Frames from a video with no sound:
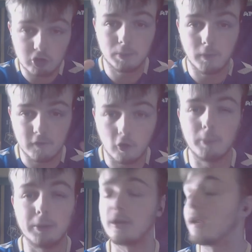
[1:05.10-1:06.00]
a
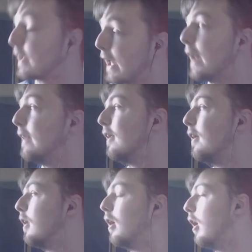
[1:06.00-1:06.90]
performance again.
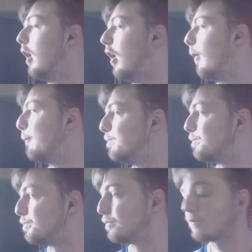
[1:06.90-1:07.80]

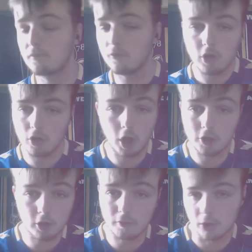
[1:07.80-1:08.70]
I
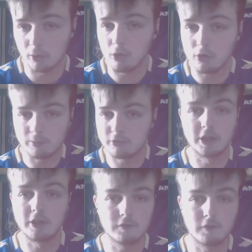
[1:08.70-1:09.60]
don't even know who to praise